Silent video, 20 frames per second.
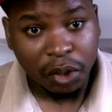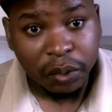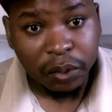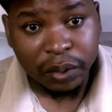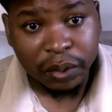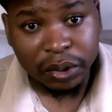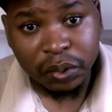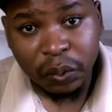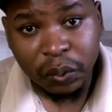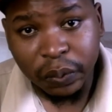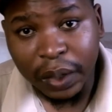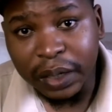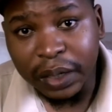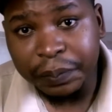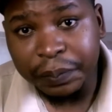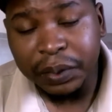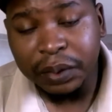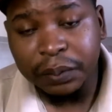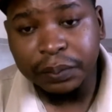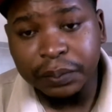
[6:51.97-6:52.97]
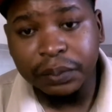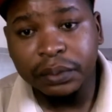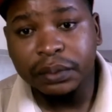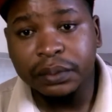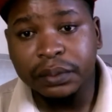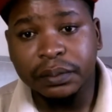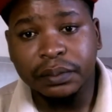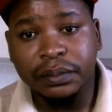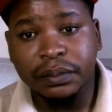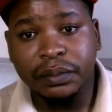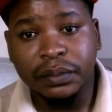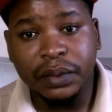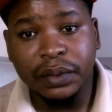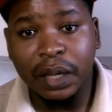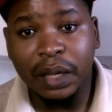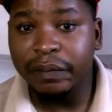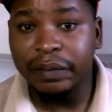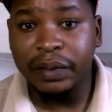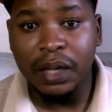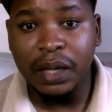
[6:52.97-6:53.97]
Going to white people,
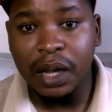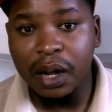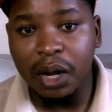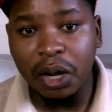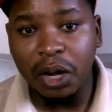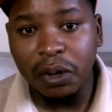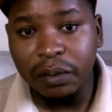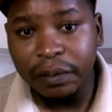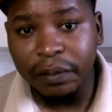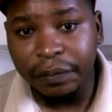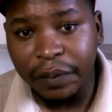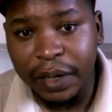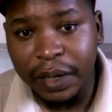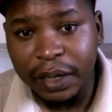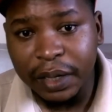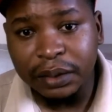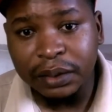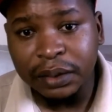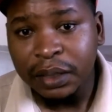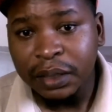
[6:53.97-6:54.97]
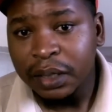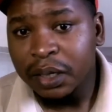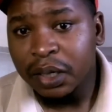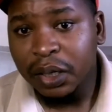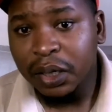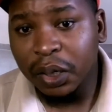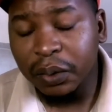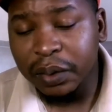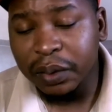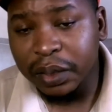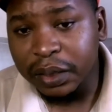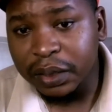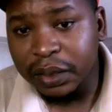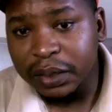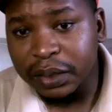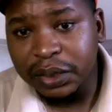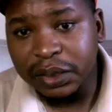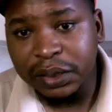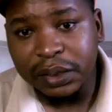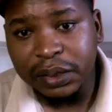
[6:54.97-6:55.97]
they have their own faith, own
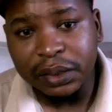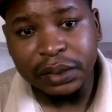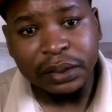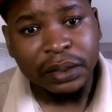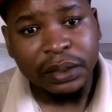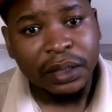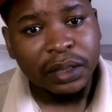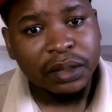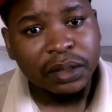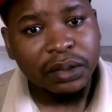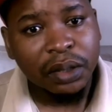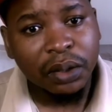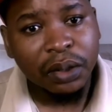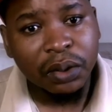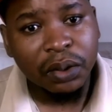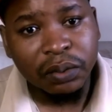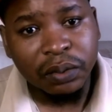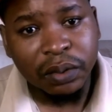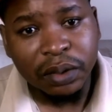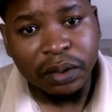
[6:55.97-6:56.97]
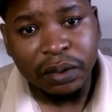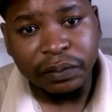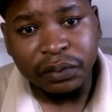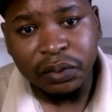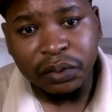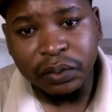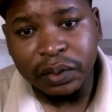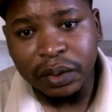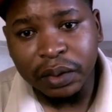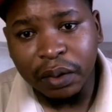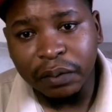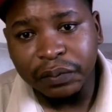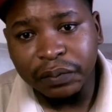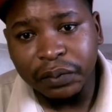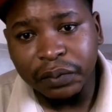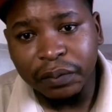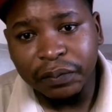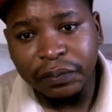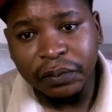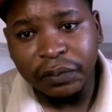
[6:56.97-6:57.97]
religion, own way of doing
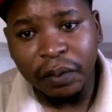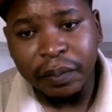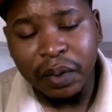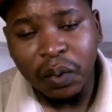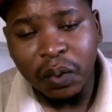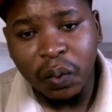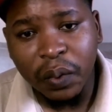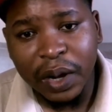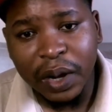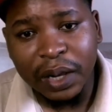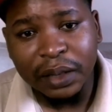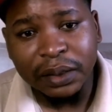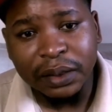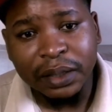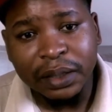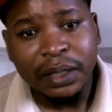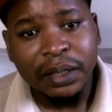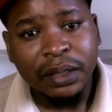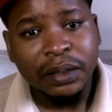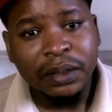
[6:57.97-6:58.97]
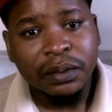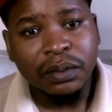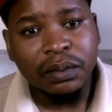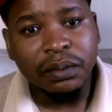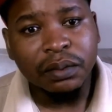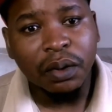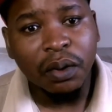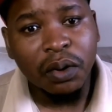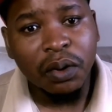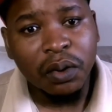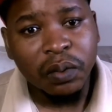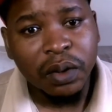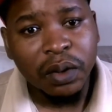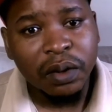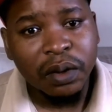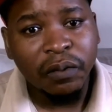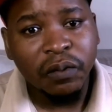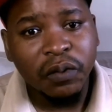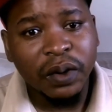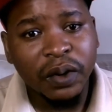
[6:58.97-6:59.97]
of forming wealth, own
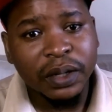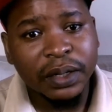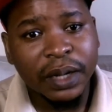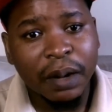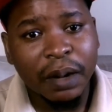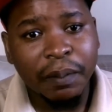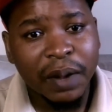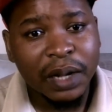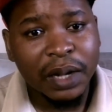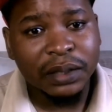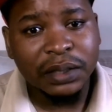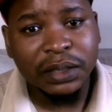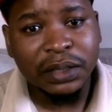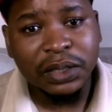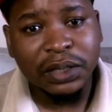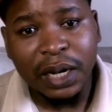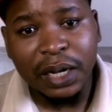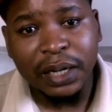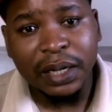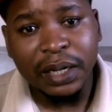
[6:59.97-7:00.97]
way of working amongst each